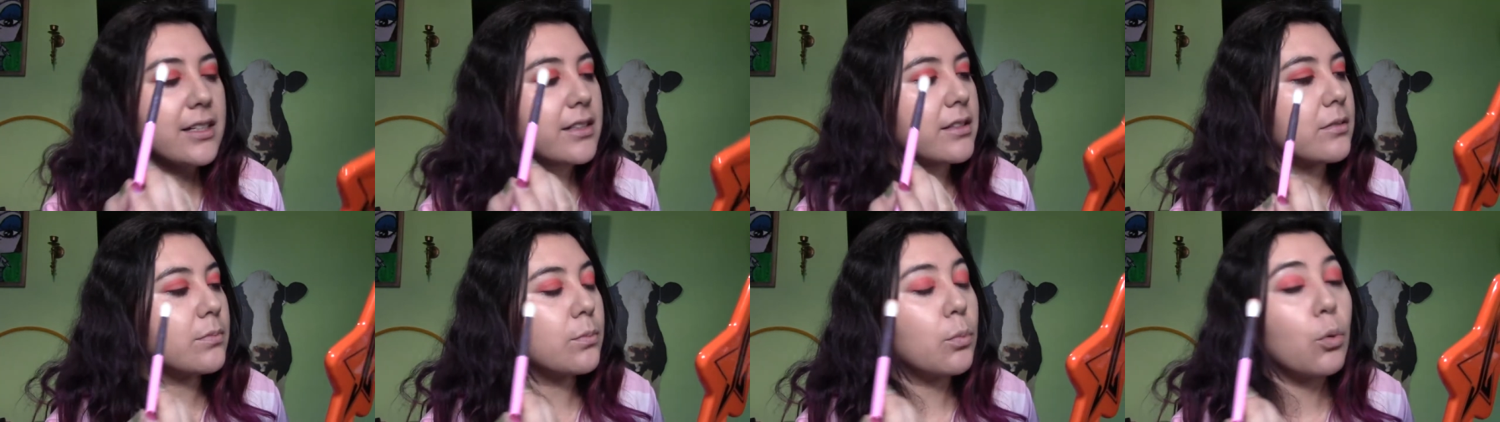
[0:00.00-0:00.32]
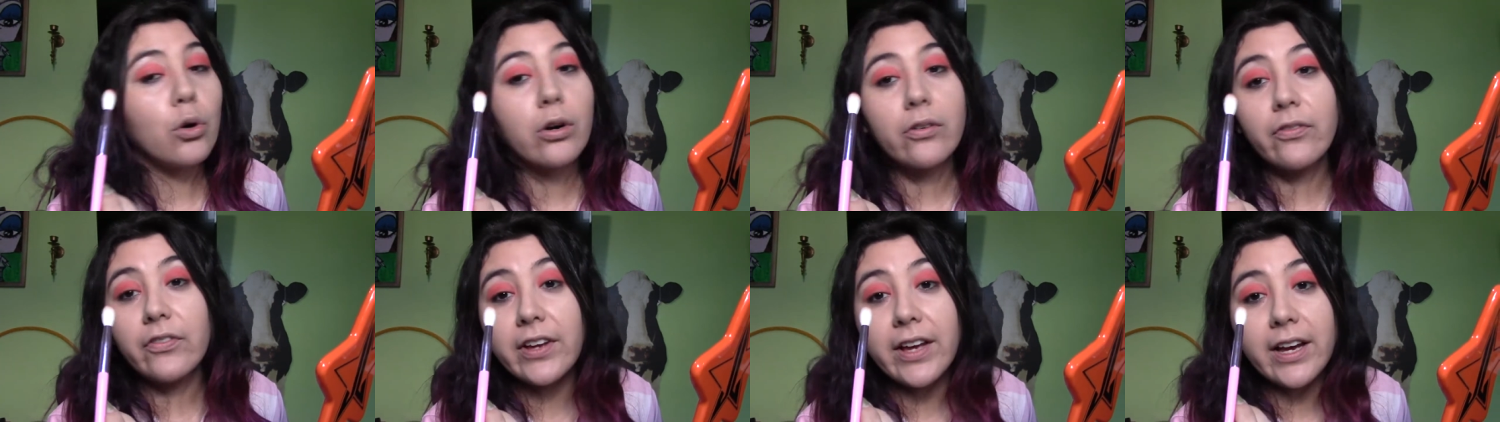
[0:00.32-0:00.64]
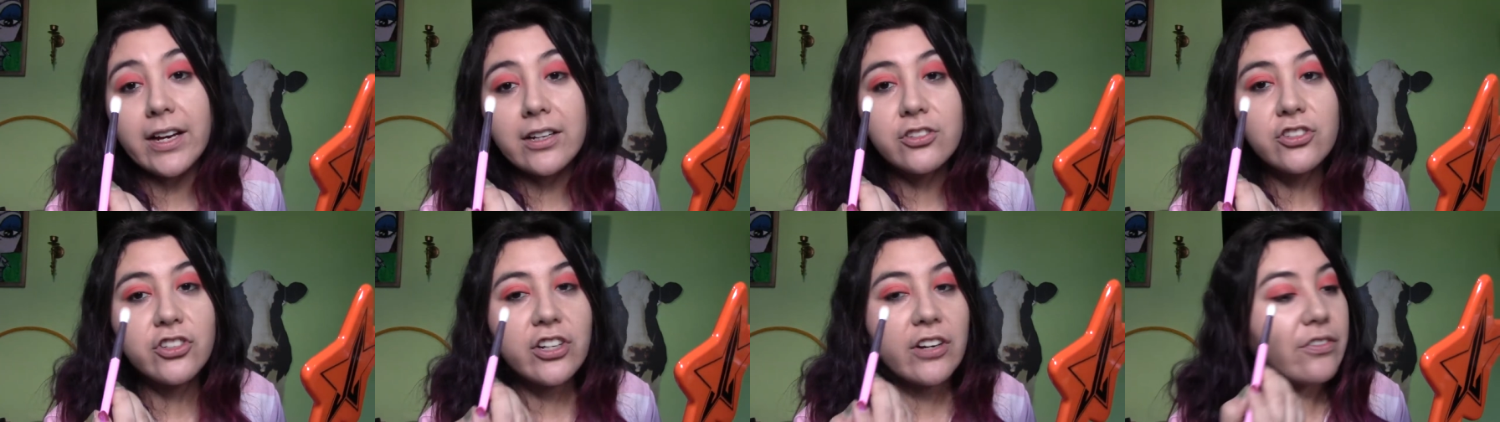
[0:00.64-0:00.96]
Morphe
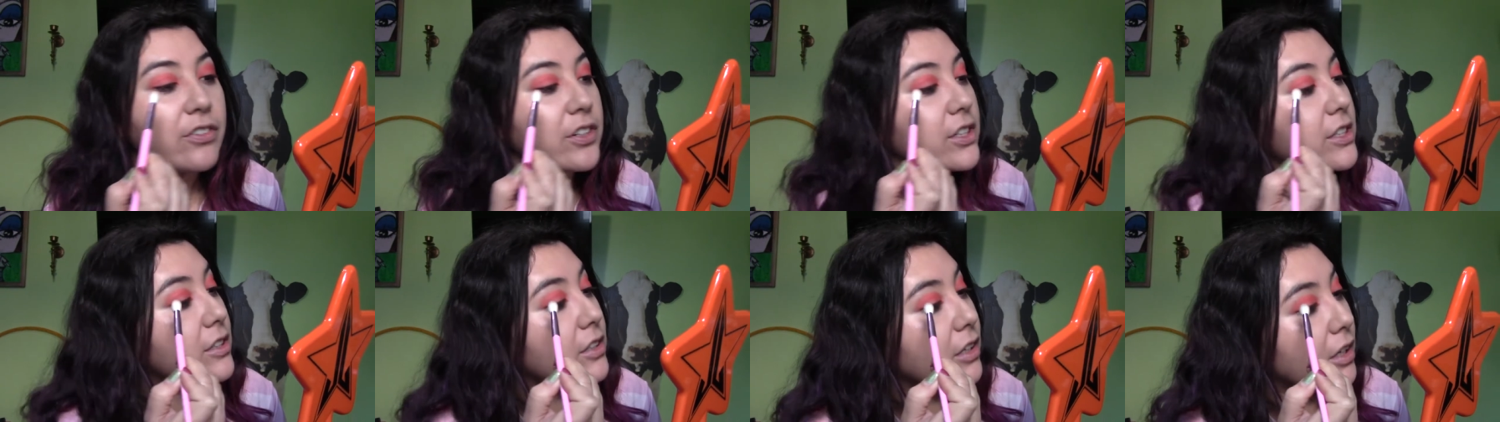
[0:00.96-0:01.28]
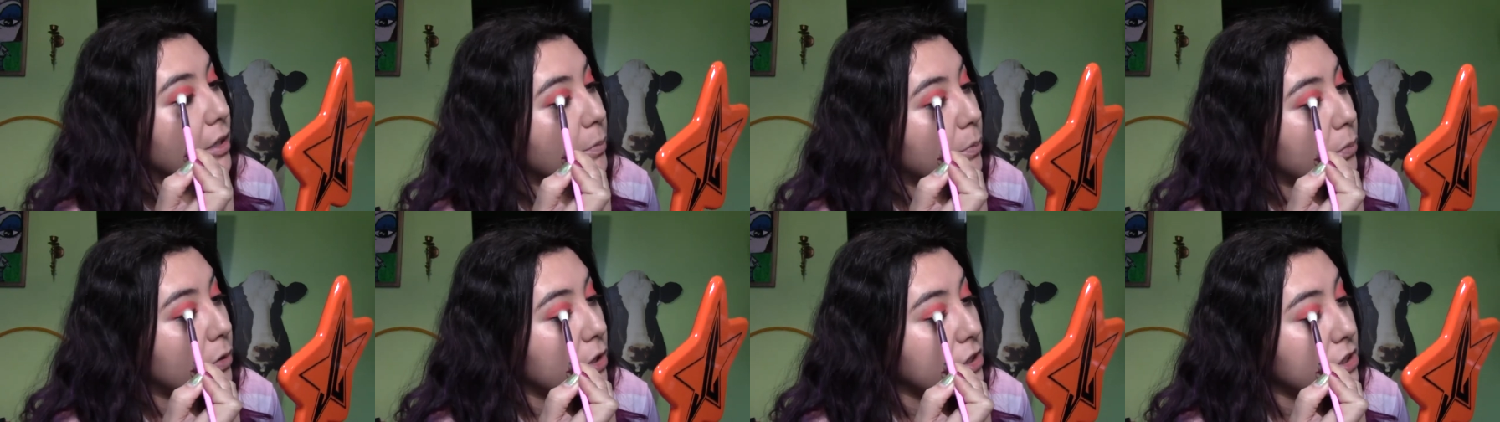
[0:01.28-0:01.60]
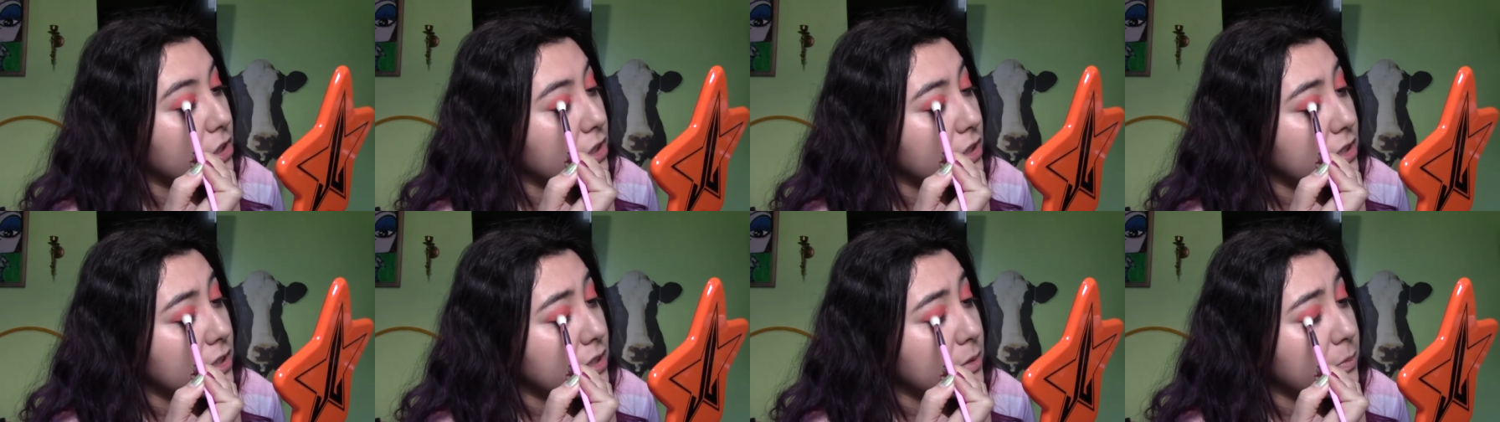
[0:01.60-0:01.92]
X Jeffree Star
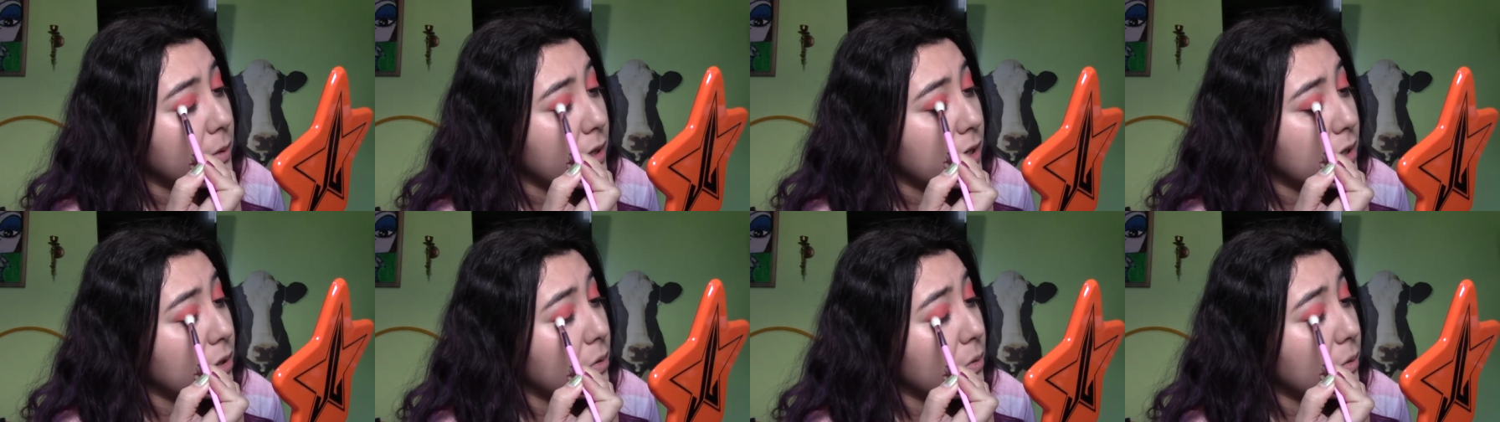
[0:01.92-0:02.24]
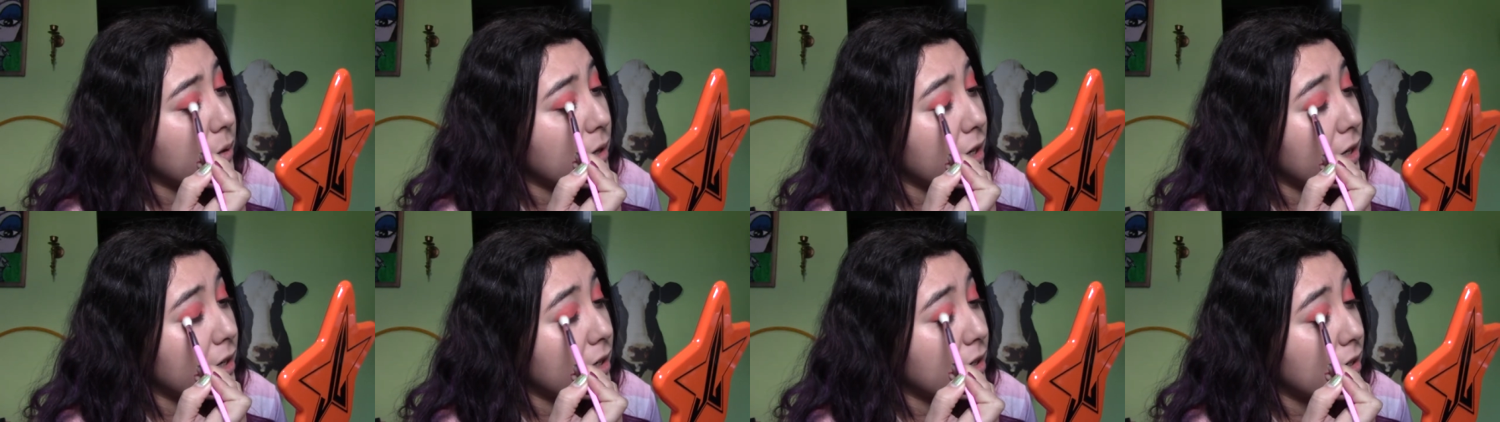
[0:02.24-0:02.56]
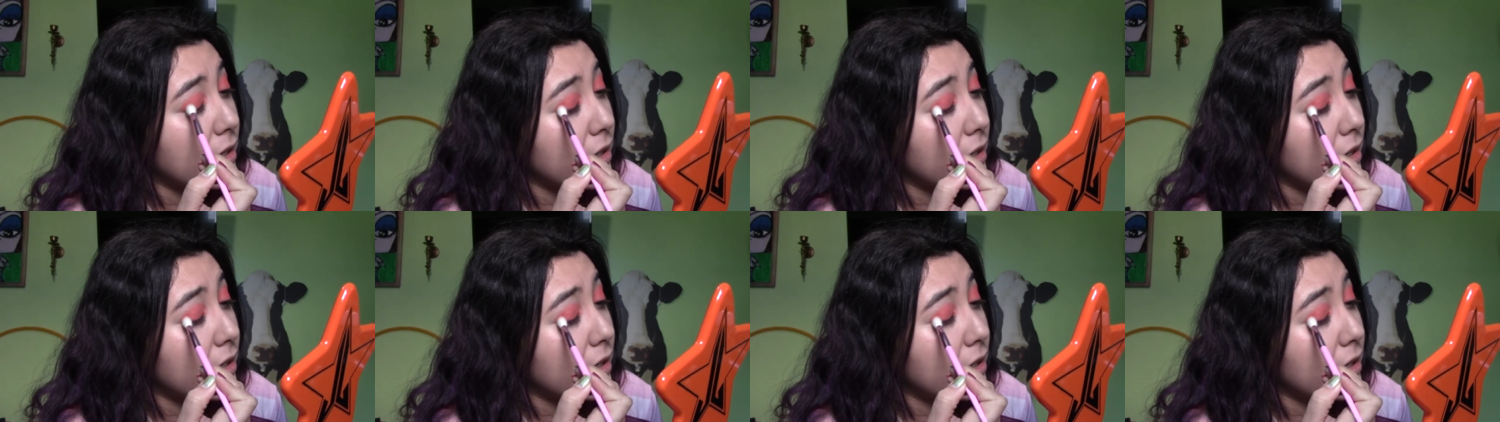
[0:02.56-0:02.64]
brushes, by the way.